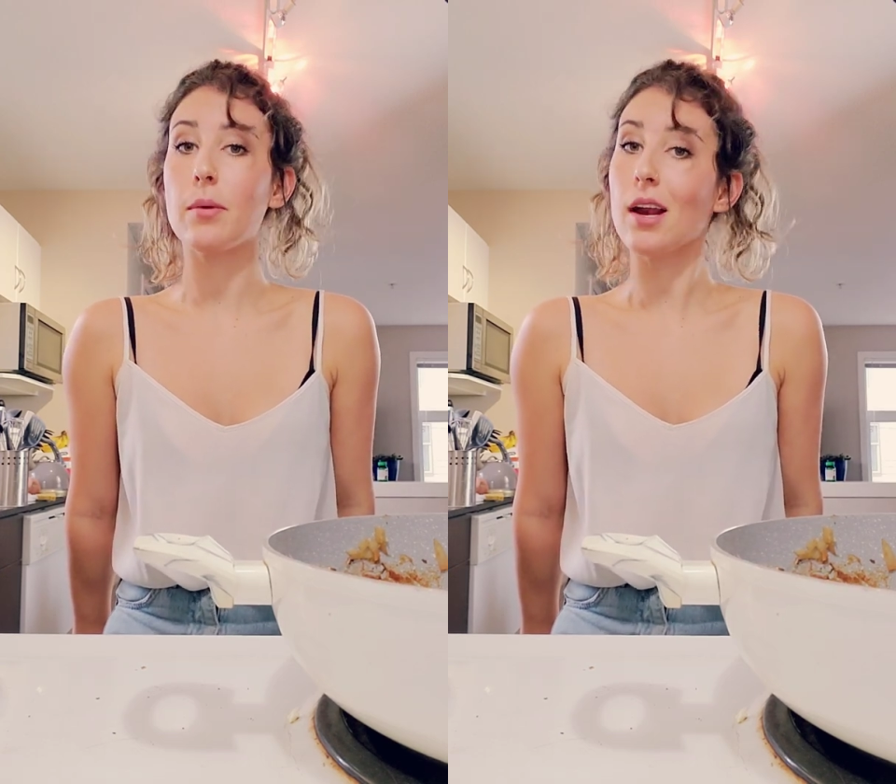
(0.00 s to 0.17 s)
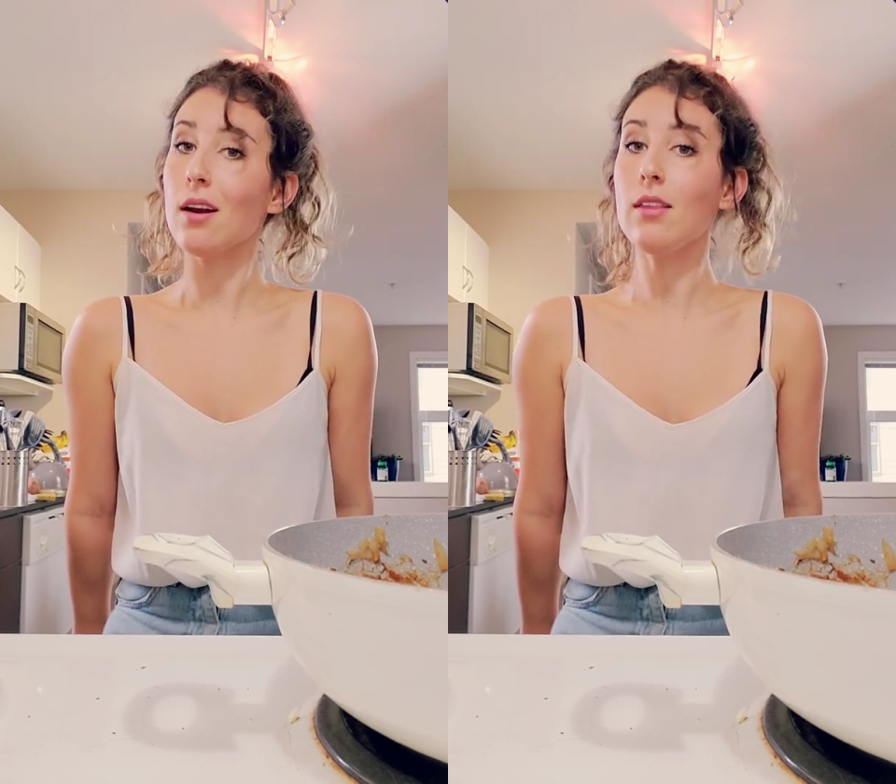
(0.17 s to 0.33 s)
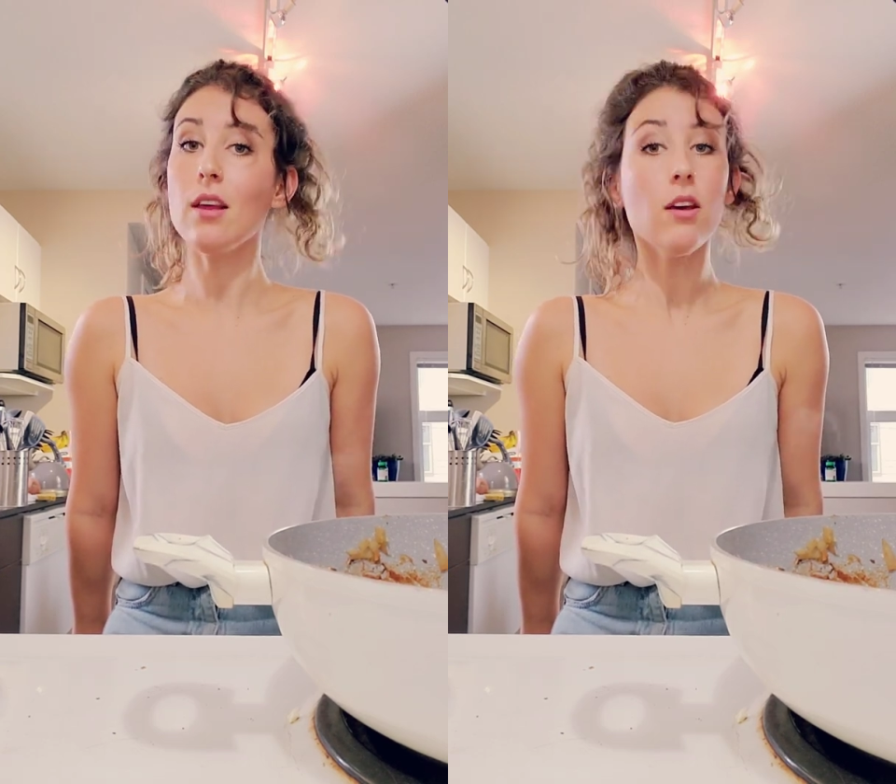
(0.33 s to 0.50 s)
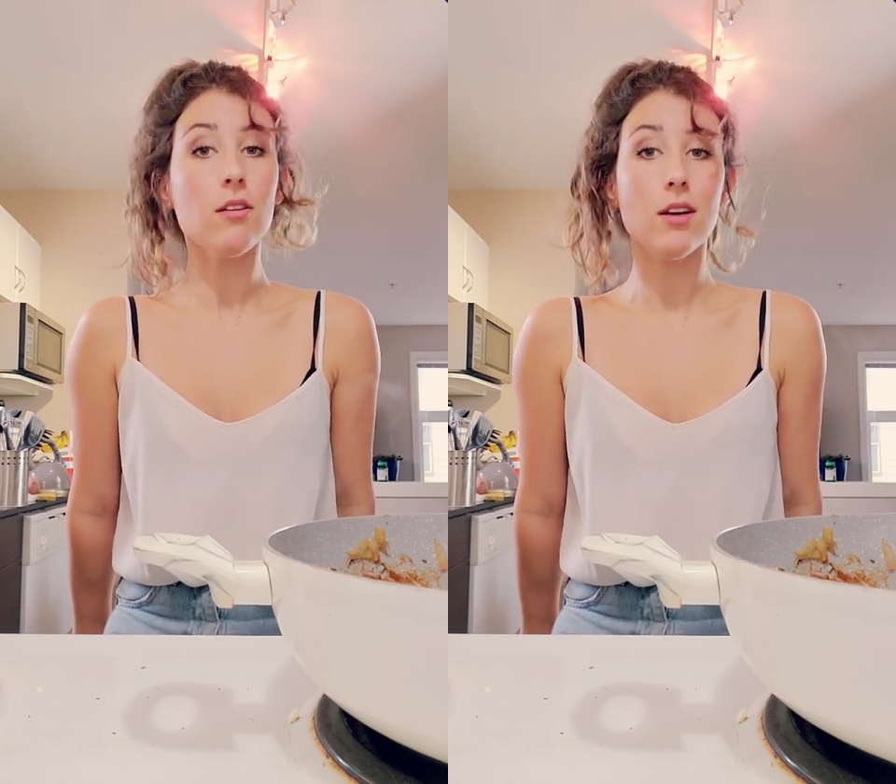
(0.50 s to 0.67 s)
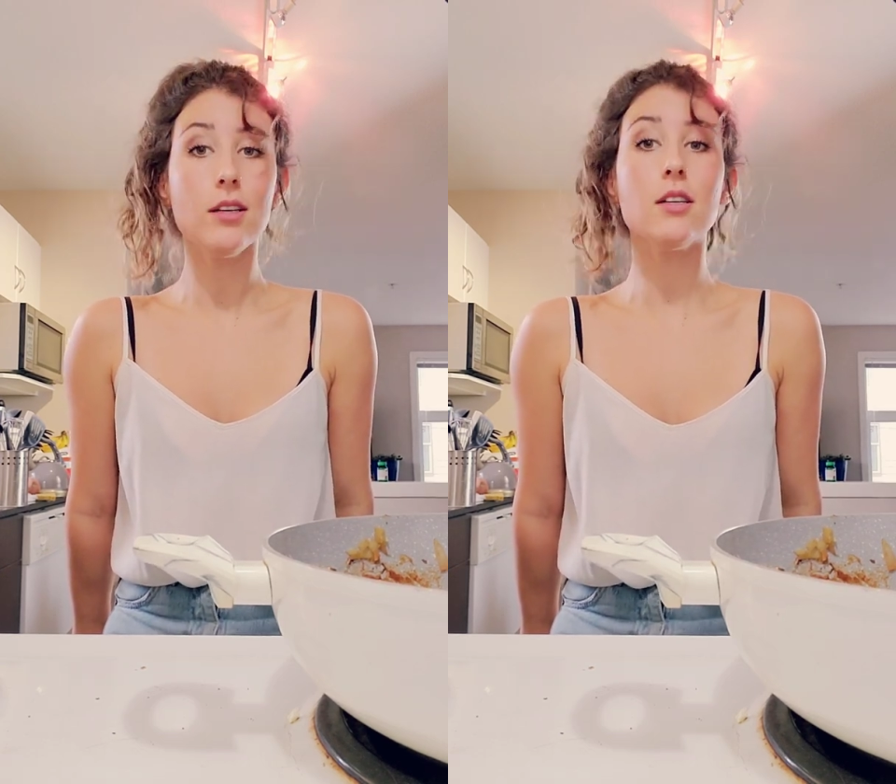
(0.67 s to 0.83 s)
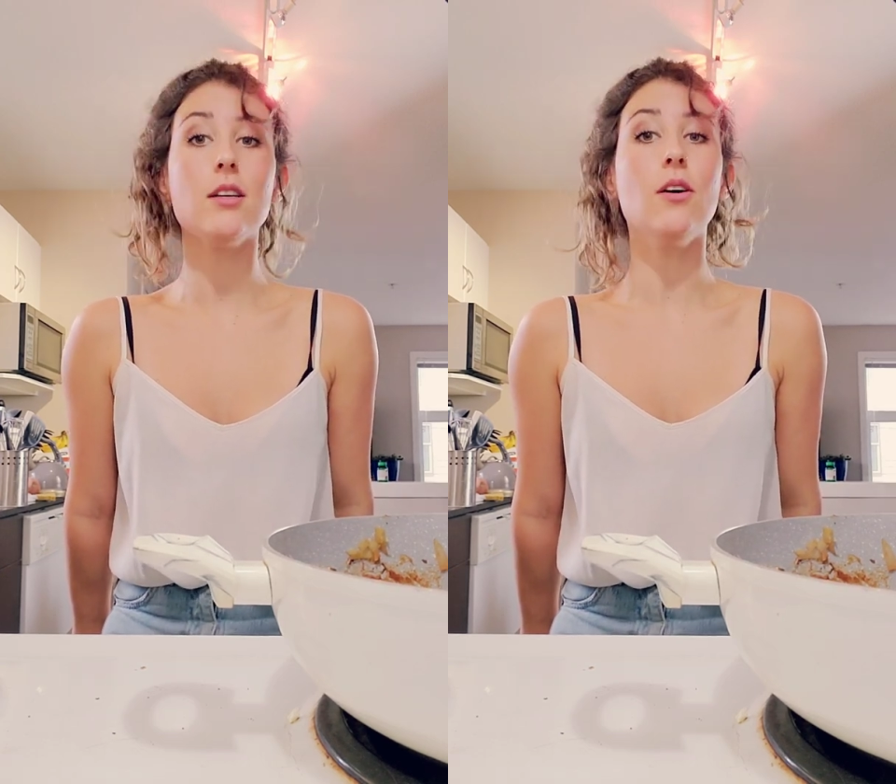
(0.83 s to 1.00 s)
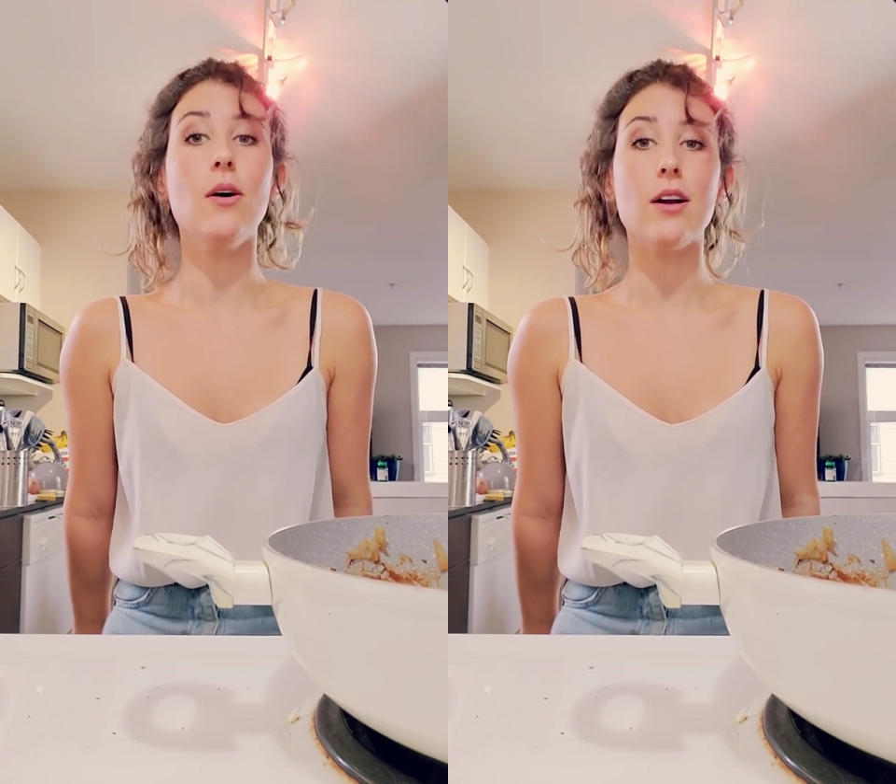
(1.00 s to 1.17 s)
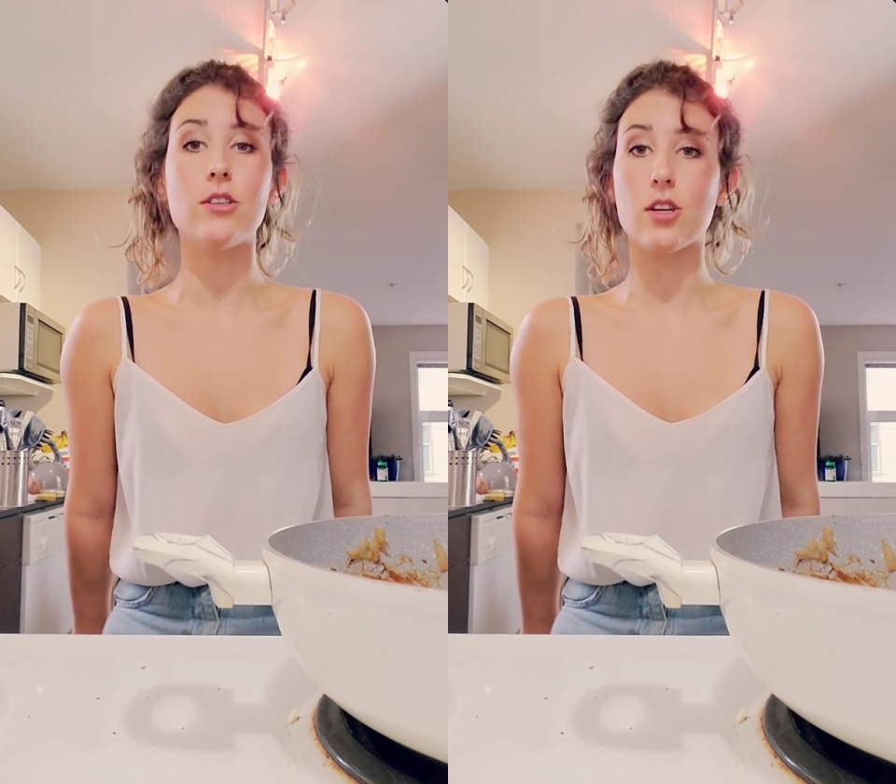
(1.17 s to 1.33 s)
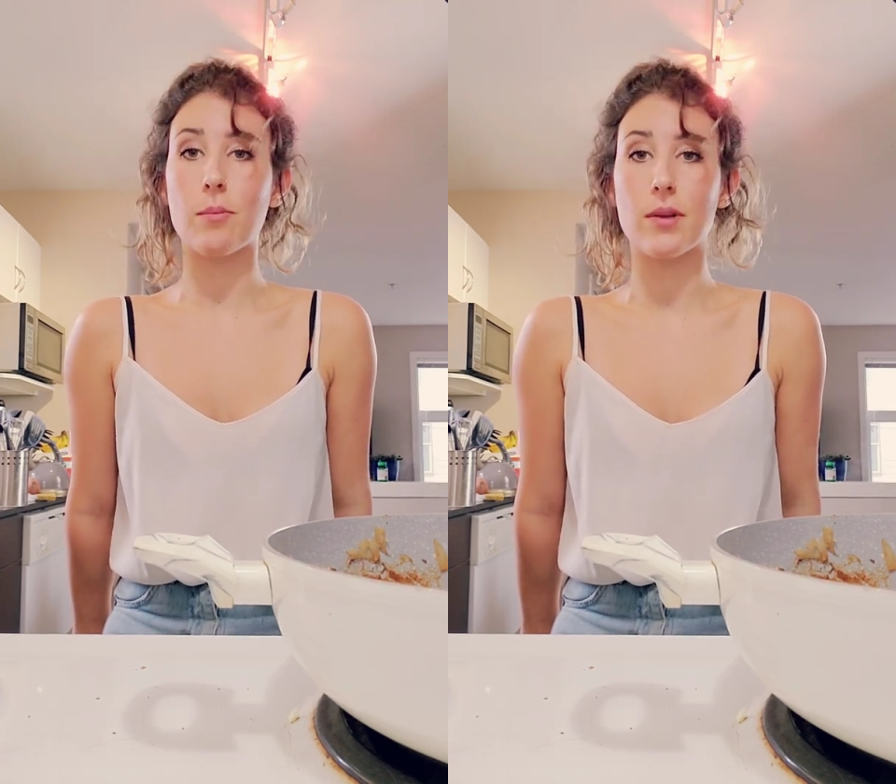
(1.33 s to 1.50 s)
but I don't think you need to know how
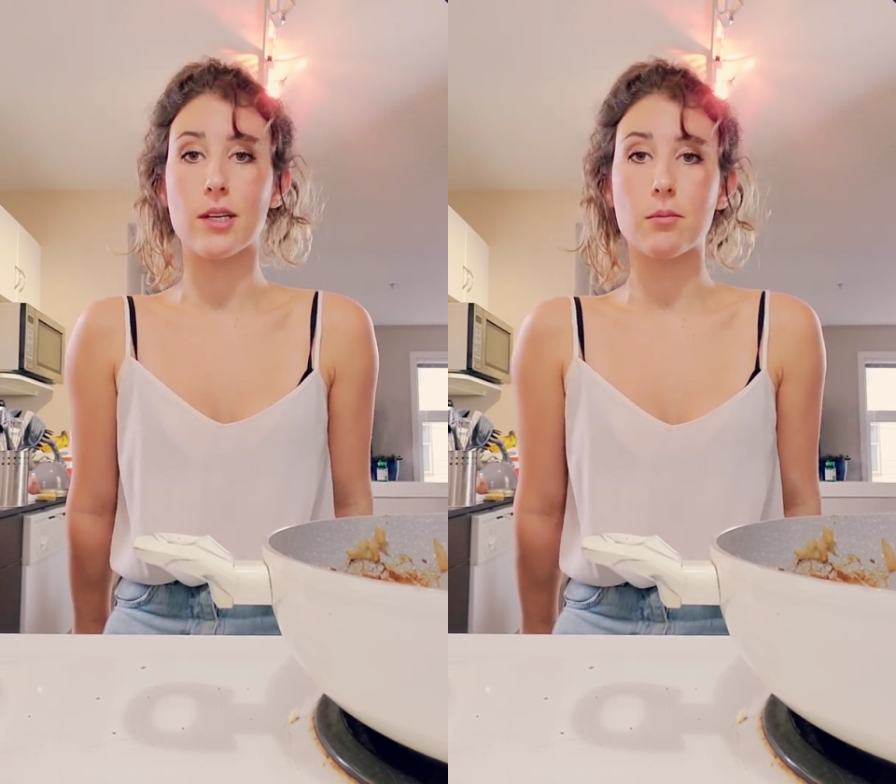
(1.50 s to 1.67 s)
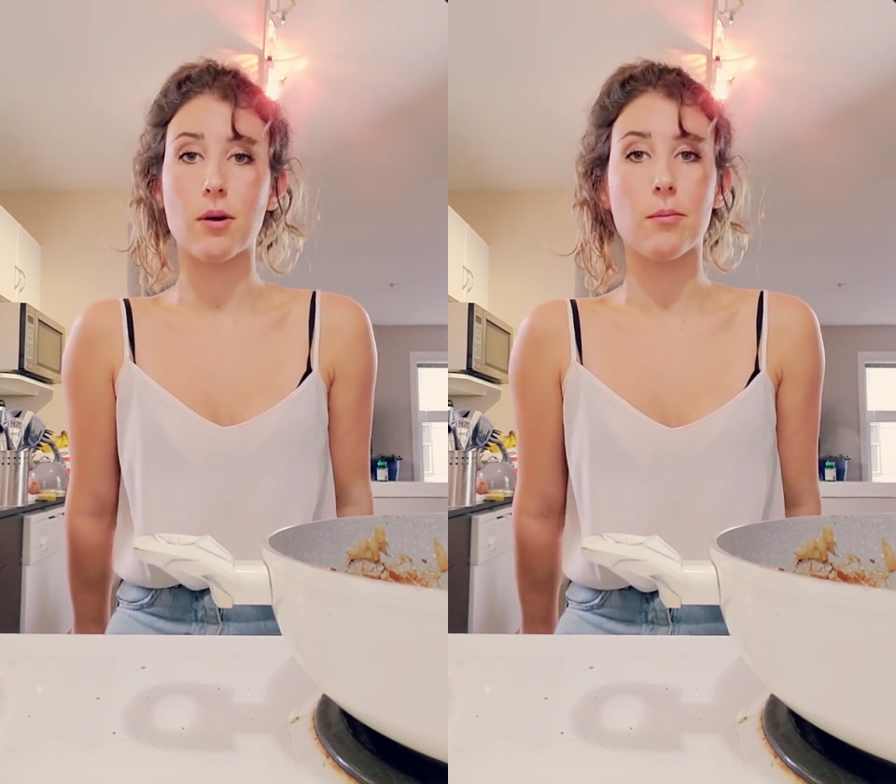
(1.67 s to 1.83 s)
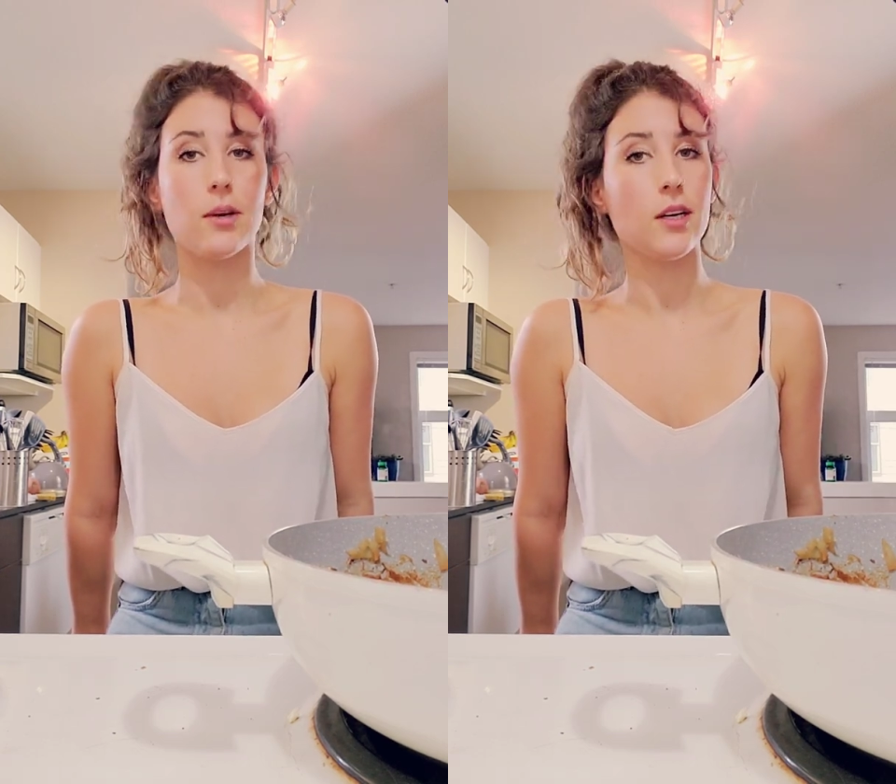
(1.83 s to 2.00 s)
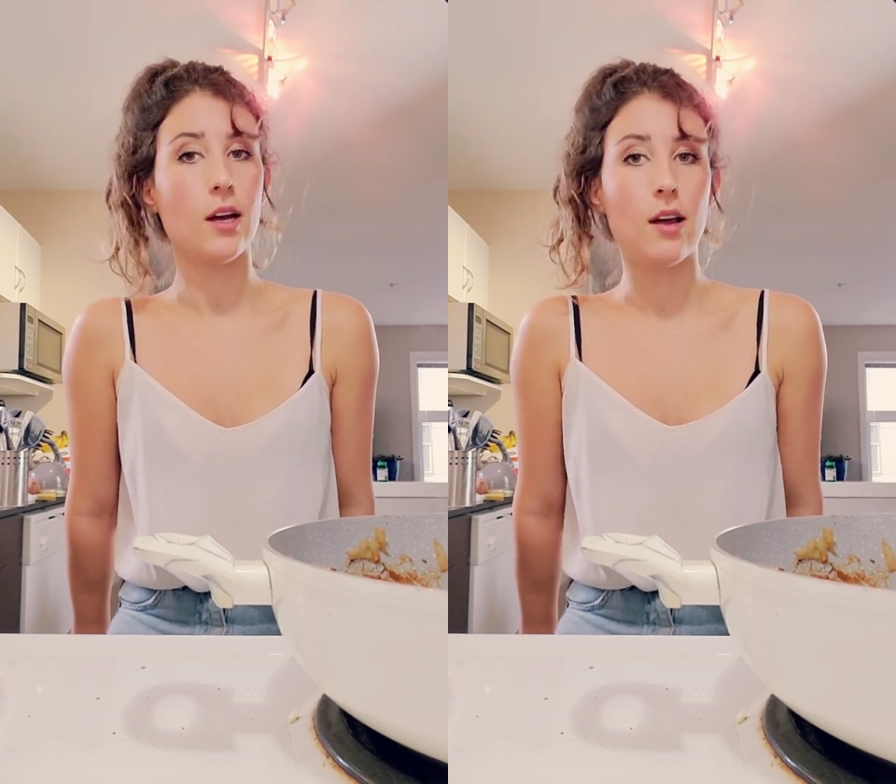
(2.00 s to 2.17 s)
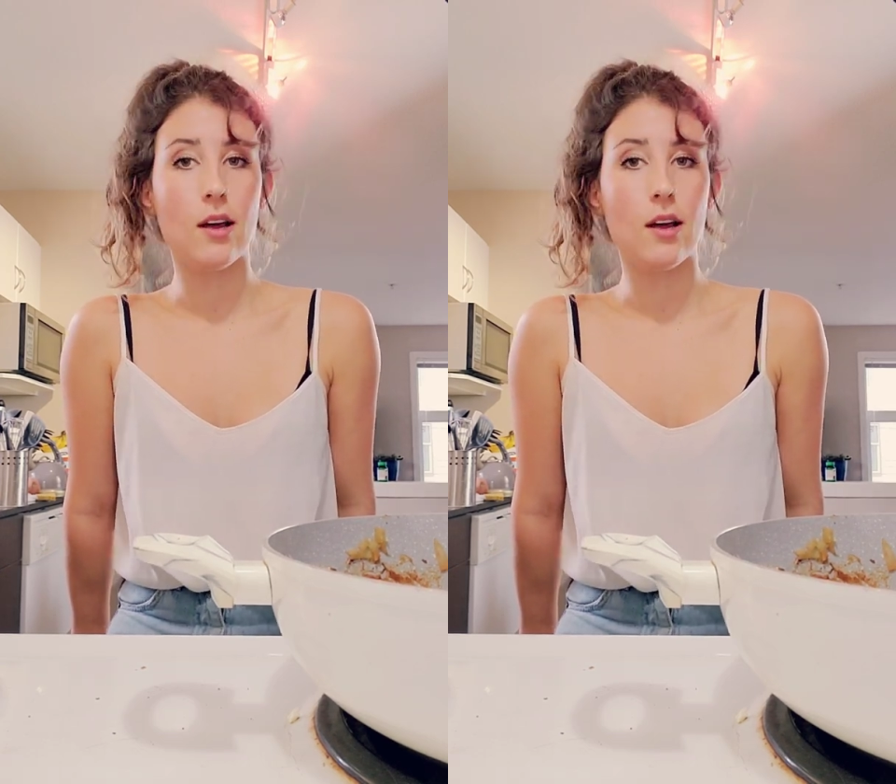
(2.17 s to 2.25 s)
to chop things properly